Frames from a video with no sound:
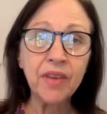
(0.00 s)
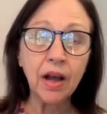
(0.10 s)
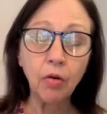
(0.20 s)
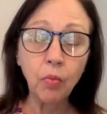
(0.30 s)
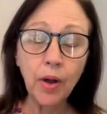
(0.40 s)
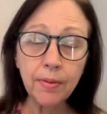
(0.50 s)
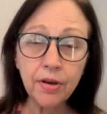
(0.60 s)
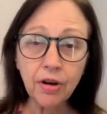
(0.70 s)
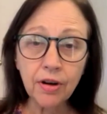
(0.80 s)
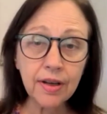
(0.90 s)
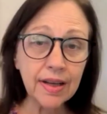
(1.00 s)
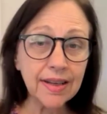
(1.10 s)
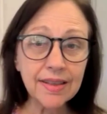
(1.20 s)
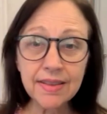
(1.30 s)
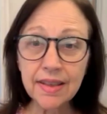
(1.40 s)
But a
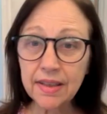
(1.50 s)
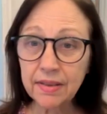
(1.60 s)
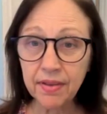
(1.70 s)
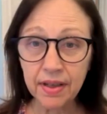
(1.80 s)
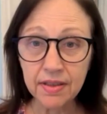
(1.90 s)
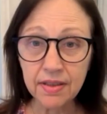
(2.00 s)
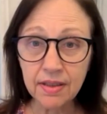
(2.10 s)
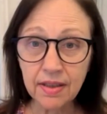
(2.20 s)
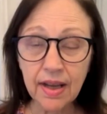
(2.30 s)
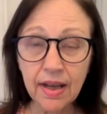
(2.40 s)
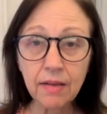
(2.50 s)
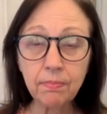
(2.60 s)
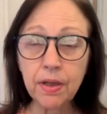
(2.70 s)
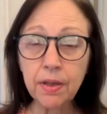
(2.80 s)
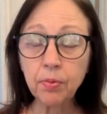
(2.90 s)
webinar is an event
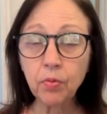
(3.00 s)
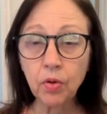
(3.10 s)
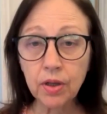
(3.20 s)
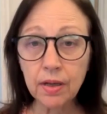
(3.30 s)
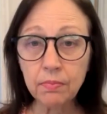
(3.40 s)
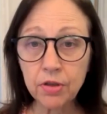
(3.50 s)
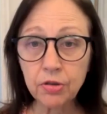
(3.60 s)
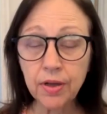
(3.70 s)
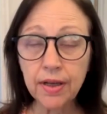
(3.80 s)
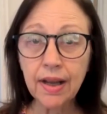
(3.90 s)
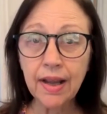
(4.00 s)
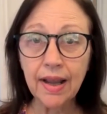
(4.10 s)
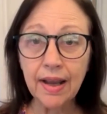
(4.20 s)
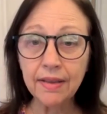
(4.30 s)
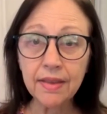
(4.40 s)
and people will come to it,